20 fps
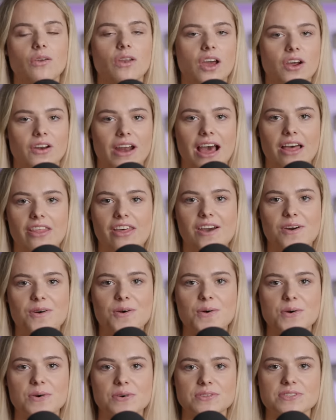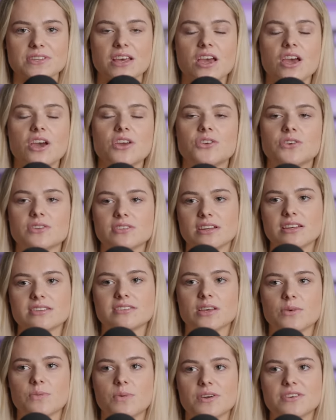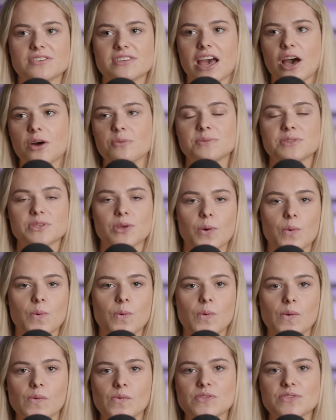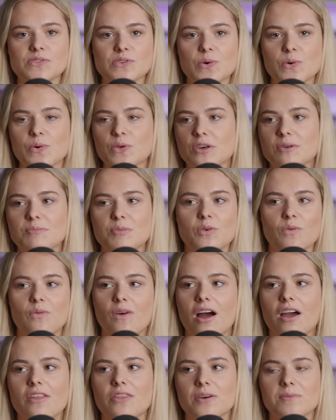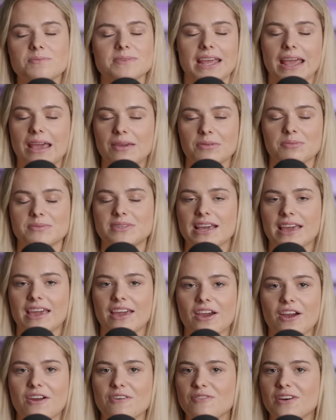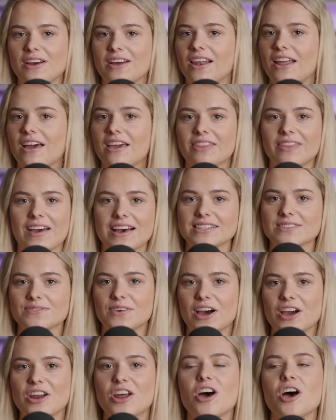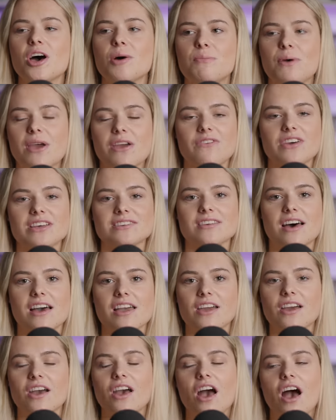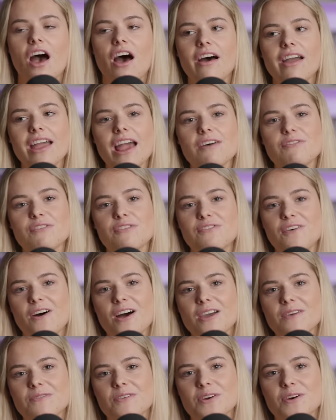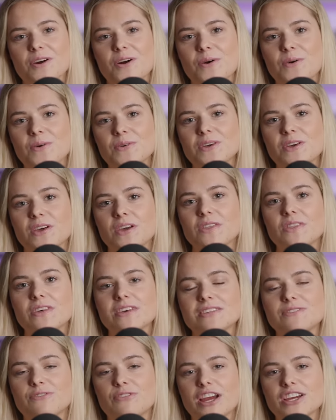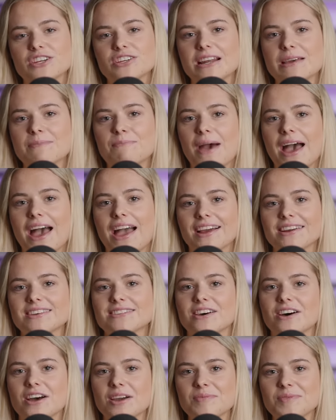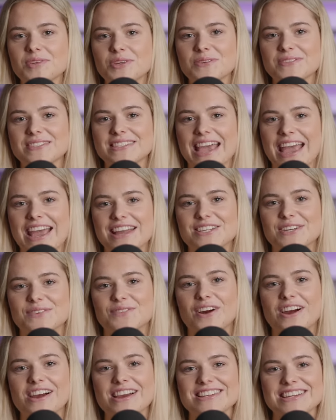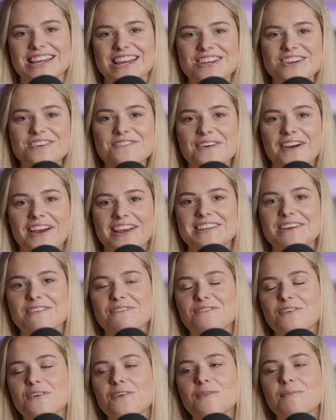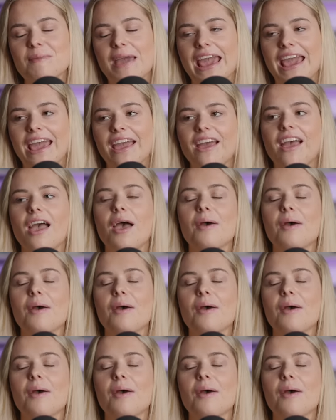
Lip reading: or loan out their horse, just needs someone to help school them or ride them to keep them ticking over, like that's fine. But if it's like, I have a 5-year-old that's freshly backed that I'm too scared to ride, can you ride it for me?